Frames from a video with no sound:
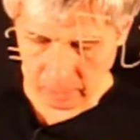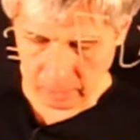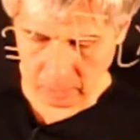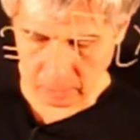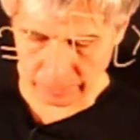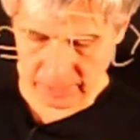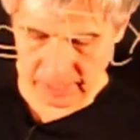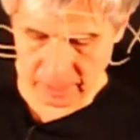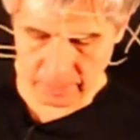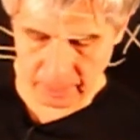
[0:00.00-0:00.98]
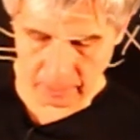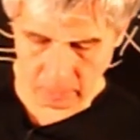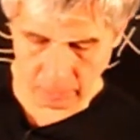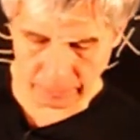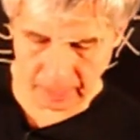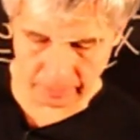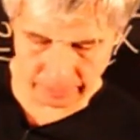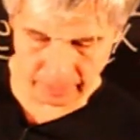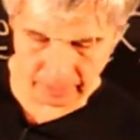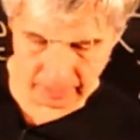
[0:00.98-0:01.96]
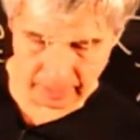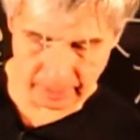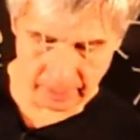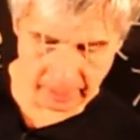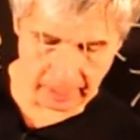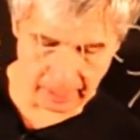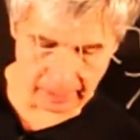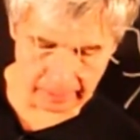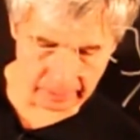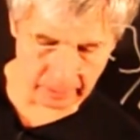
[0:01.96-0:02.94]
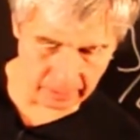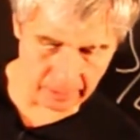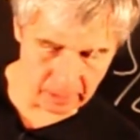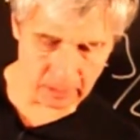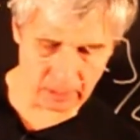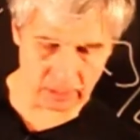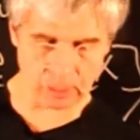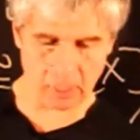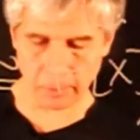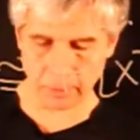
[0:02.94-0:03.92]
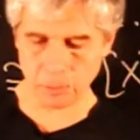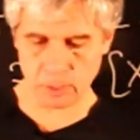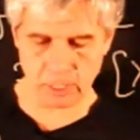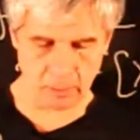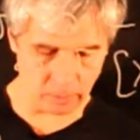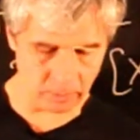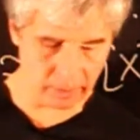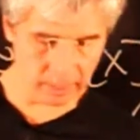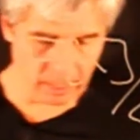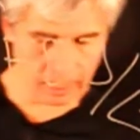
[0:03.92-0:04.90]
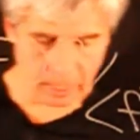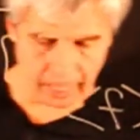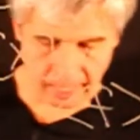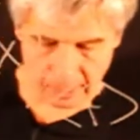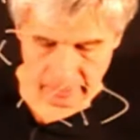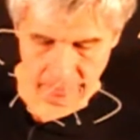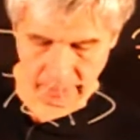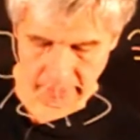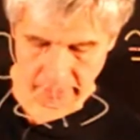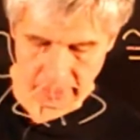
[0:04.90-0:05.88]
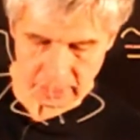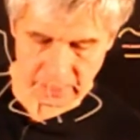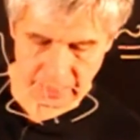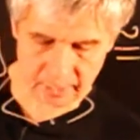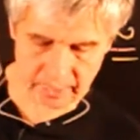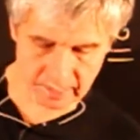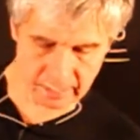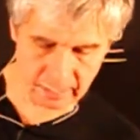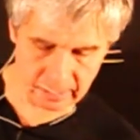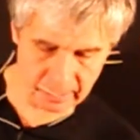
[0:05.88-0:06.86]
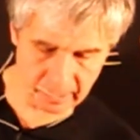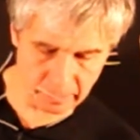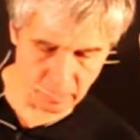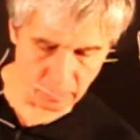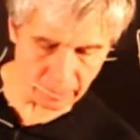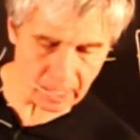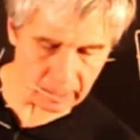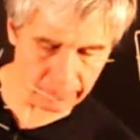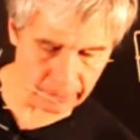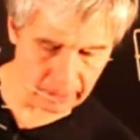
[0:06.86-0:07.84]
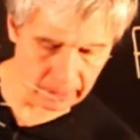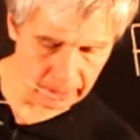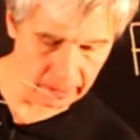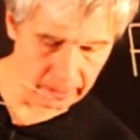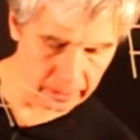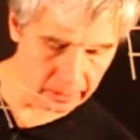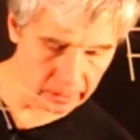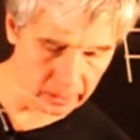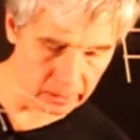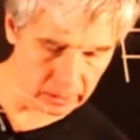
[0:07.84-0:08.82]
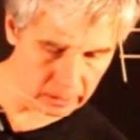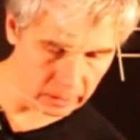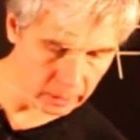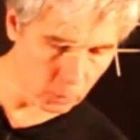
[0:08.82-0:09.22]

of sigma of alpha. And this is equal to 0. And this tells us that sigma of alpha is a